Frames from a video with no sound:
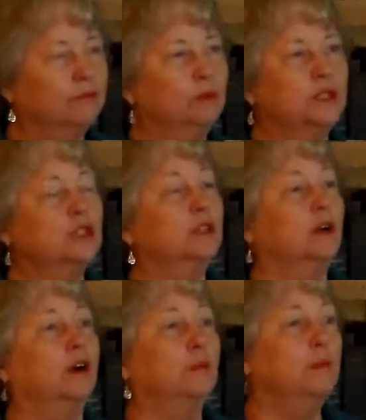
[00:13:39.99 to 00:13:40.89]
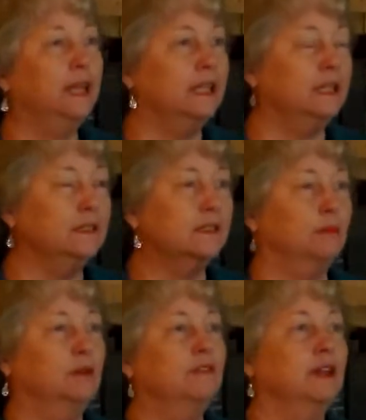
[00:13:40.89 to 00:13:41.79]
of which there are many,
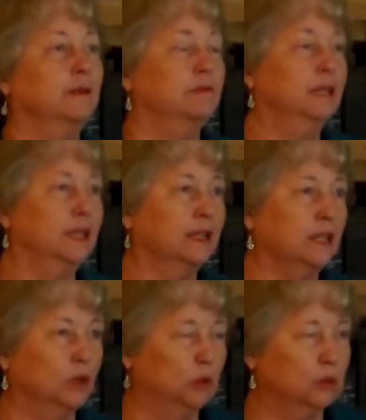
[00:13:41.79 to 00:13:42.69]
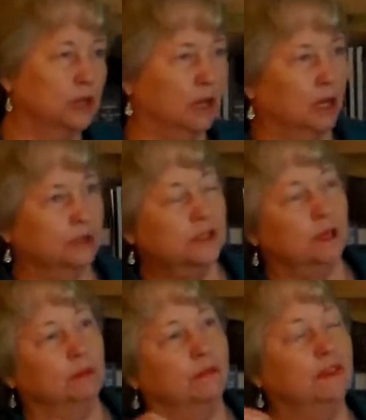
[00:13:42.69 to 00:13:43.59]
some of them the old guard,
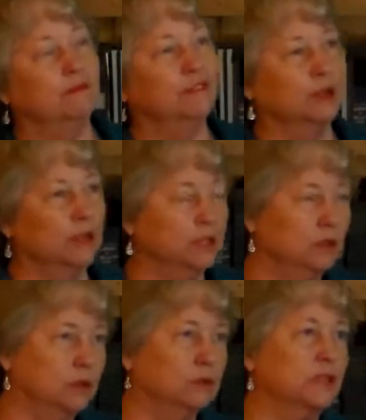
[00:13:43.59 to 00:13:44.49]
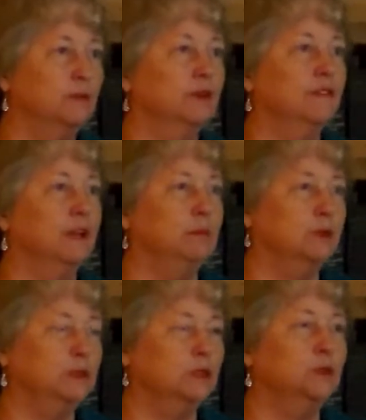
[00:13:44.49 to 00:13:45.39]
some of them very new, some of them
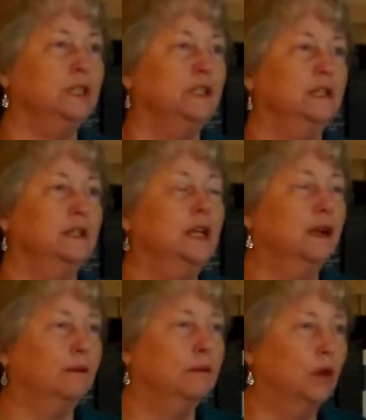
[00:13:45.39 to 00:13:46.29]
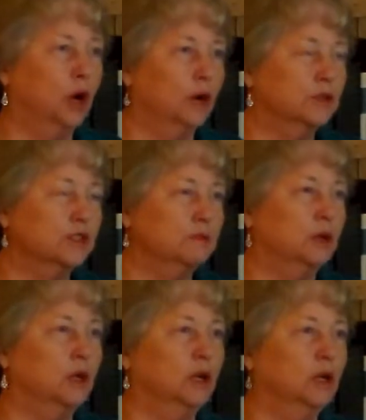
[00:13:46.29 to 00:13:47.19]
in between, large,
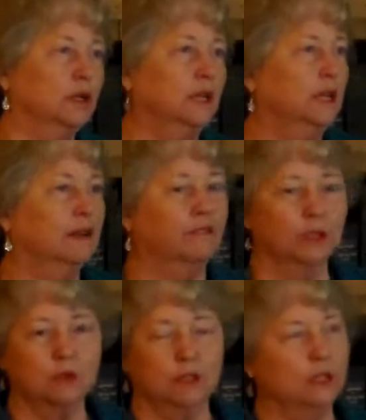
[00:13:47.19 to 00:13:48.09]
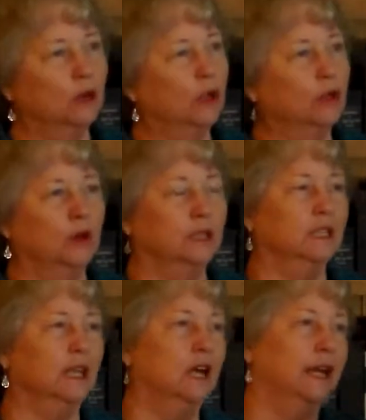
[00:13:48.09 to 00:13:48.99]
small, virtually all
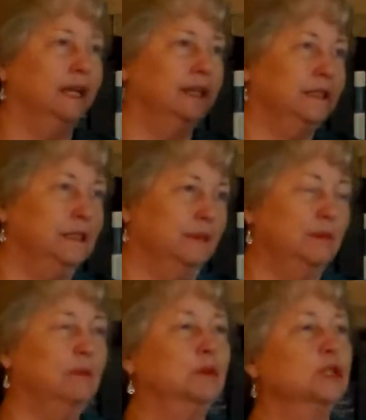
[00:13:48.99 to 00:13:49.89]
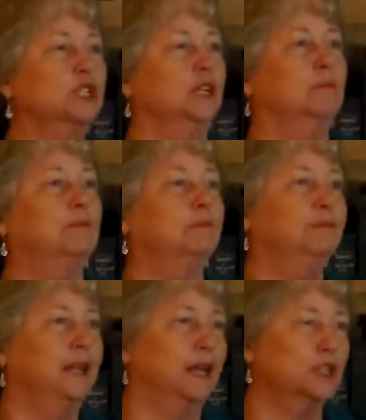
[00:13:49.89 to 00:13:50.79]
online, membership,
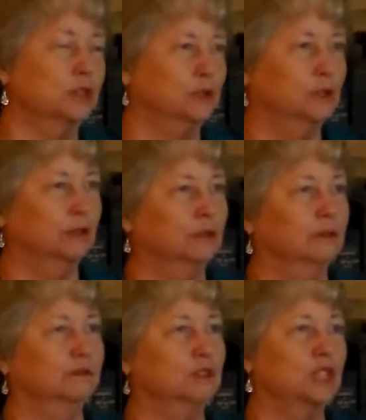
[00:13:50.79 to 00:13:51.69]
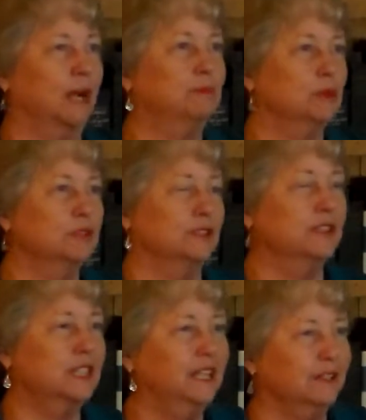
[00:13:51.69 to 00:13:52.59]
national, chapters and
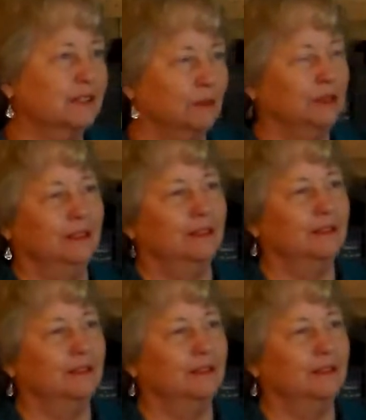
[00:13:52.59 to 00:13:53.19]
states. I mean,